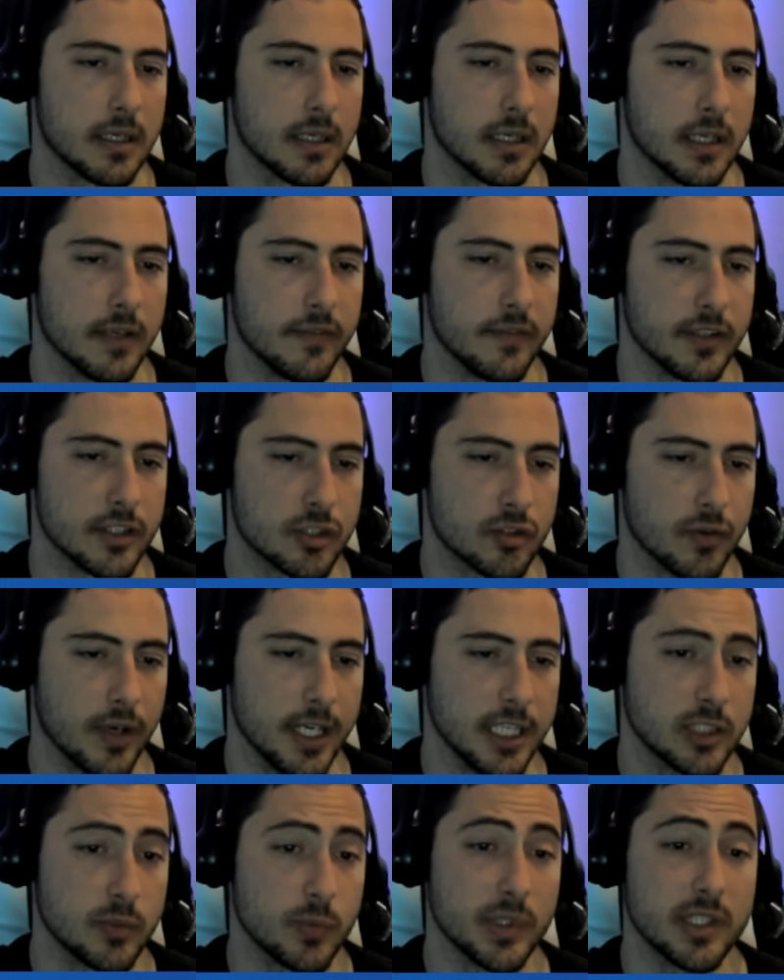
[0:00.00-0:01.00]
if he
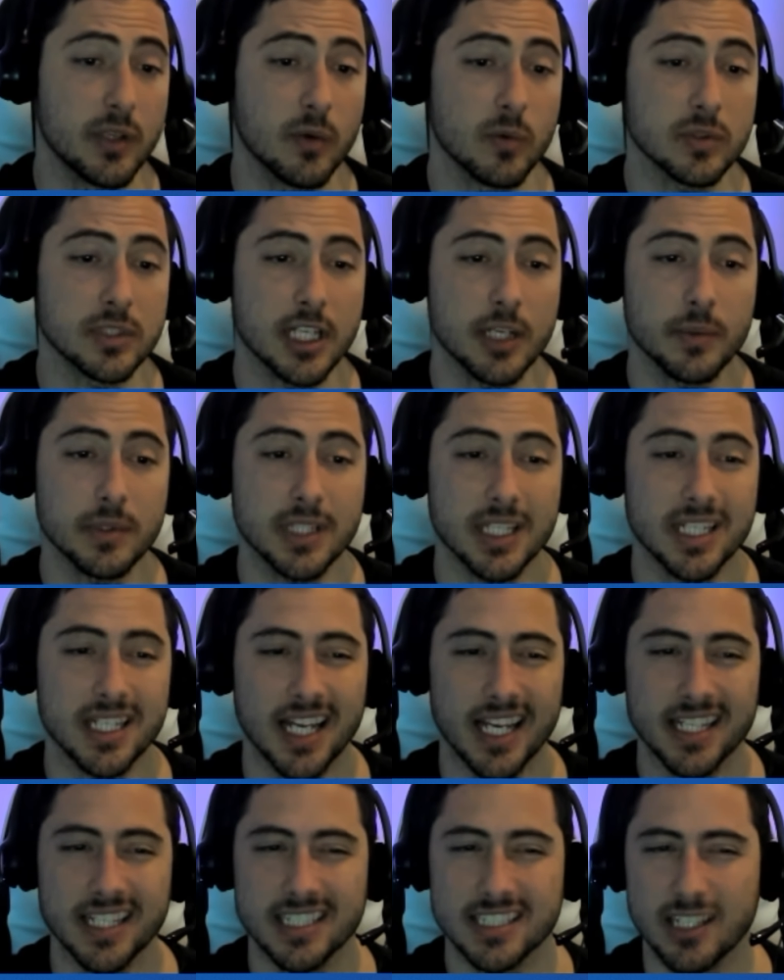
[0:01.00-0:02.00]
trades, we don't take with the
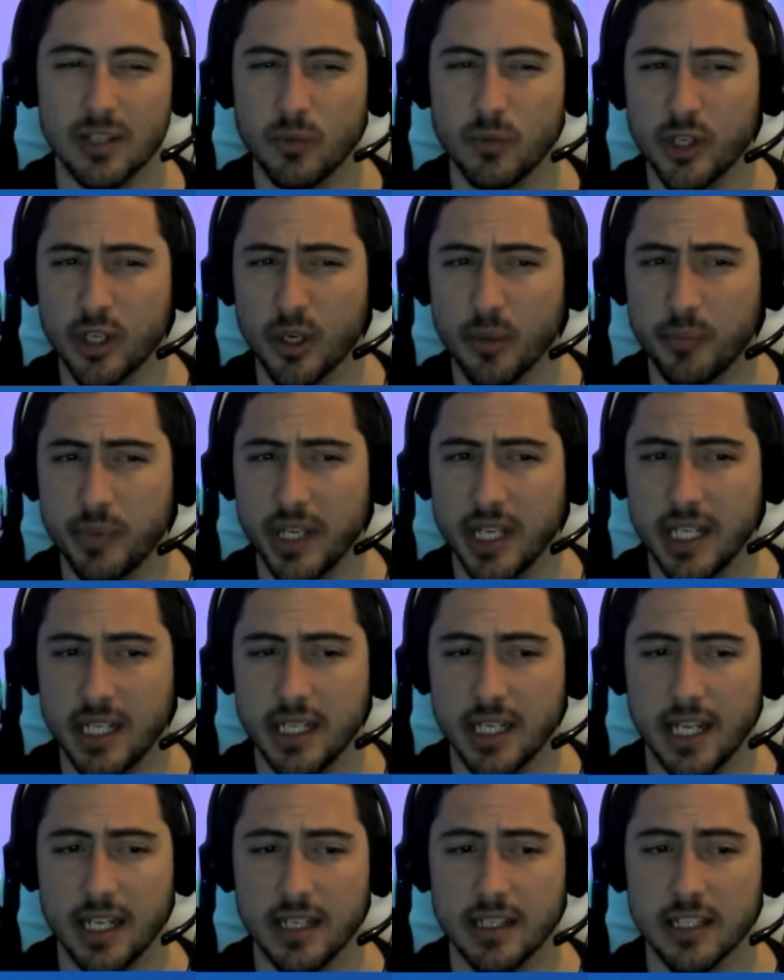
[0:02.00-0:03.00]
knight because then we're in a pin,
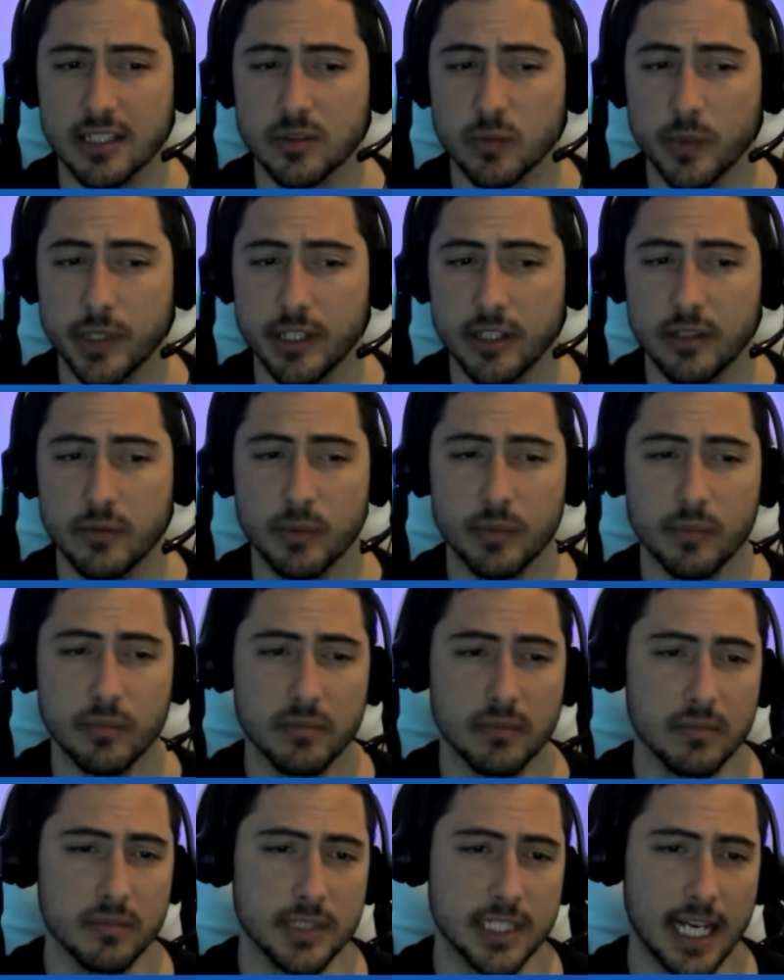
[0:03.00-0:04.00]
and that's weird
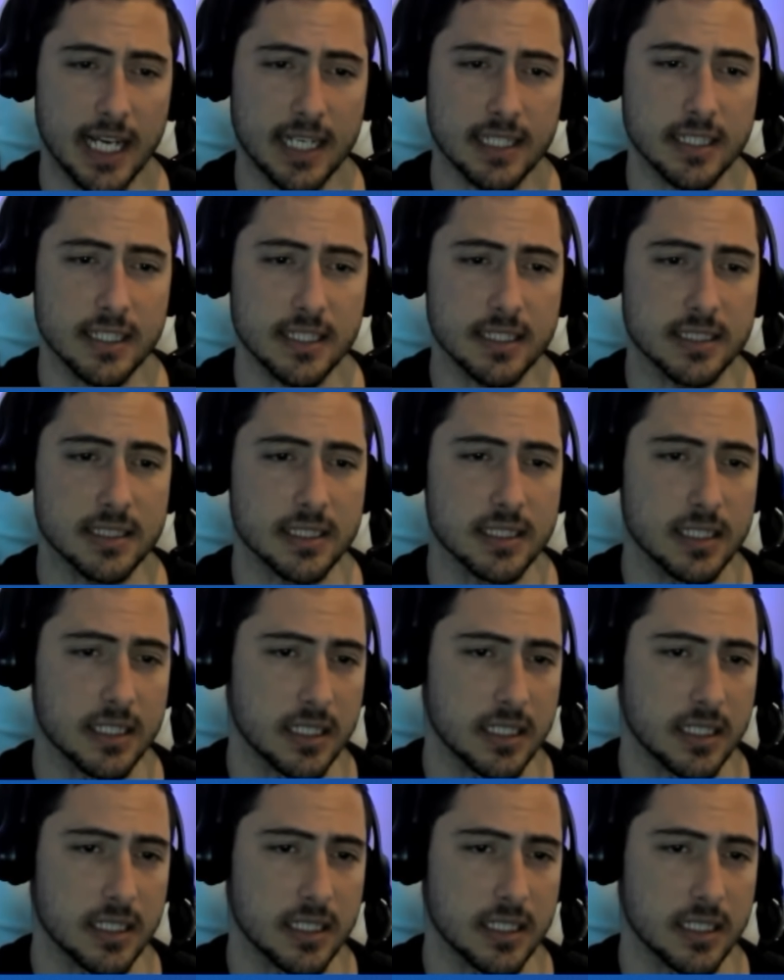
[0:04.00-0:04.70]
tactics.